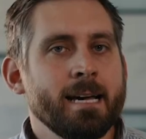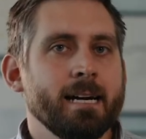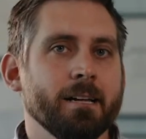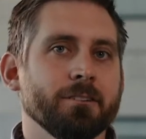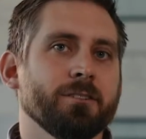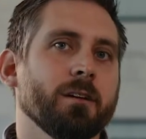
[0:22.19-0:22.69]

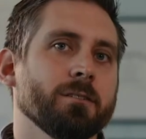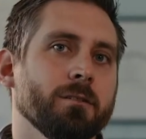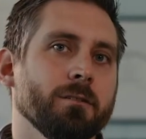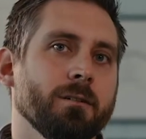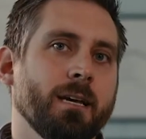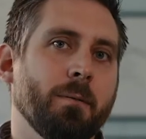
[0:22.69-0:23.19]
There's
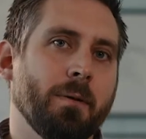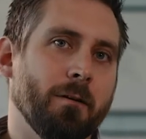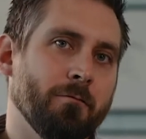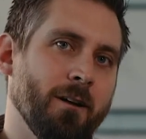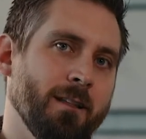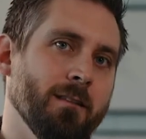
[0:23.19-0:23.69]
also hip
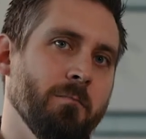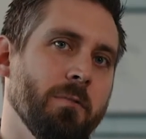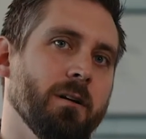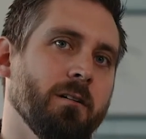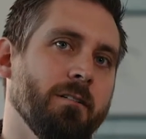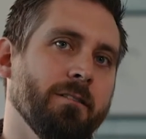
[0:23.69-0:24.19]
pain right in the
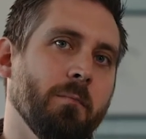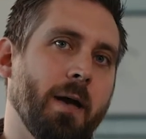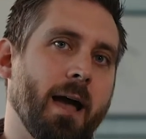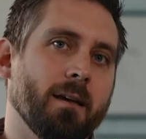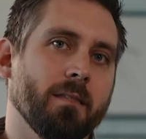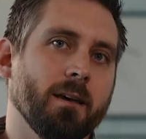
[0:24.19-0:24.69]
middle of the
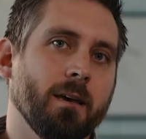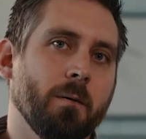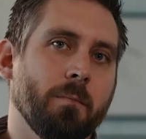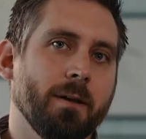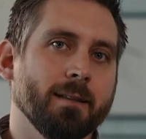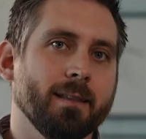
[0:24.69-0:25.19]
back of the
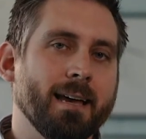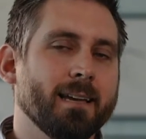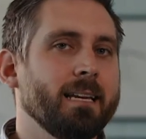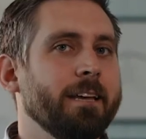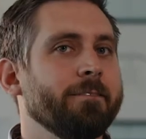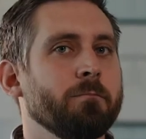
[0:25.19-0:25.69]
hip, and that
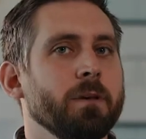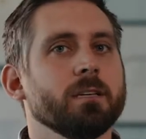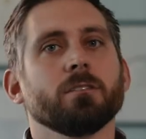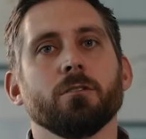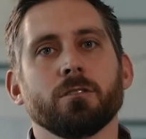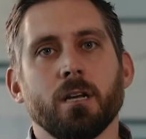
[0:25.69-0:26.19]
can even be
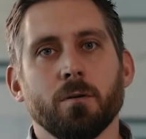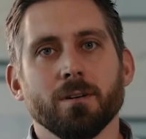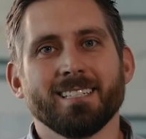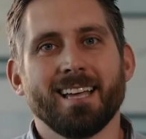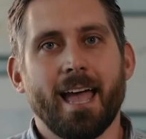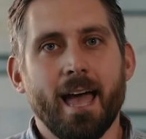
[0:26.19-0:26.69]
associated
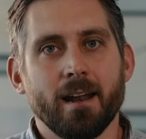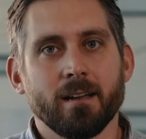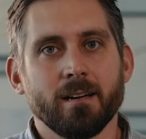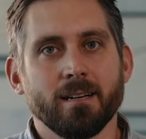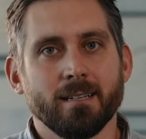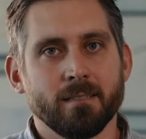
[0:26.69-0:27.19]
with
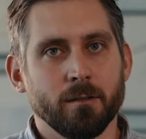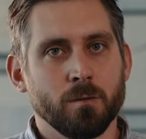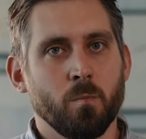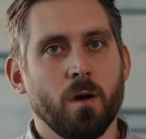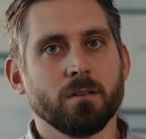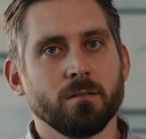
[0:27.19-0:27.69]
sciatica as
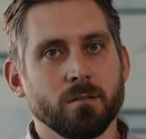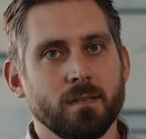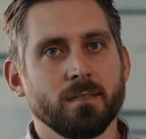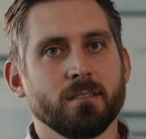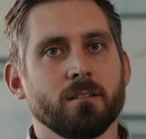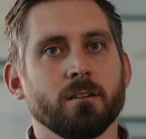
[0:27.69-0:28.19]
those muscles
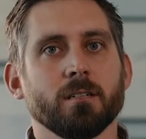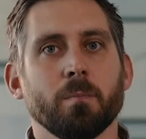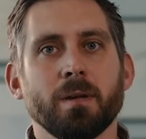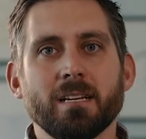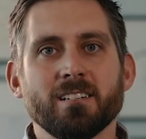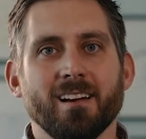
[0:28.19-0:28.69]
can start to
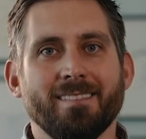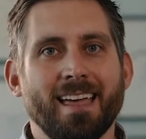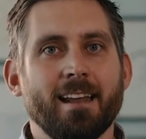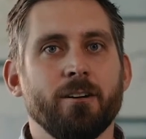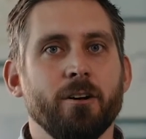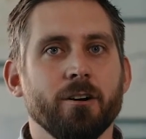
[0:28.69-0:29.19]
pinch on
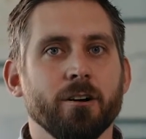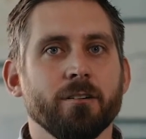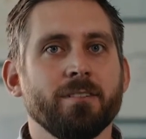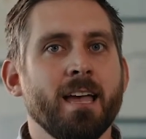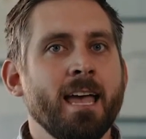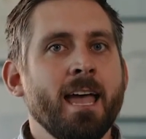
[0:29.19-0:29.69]
that nerve.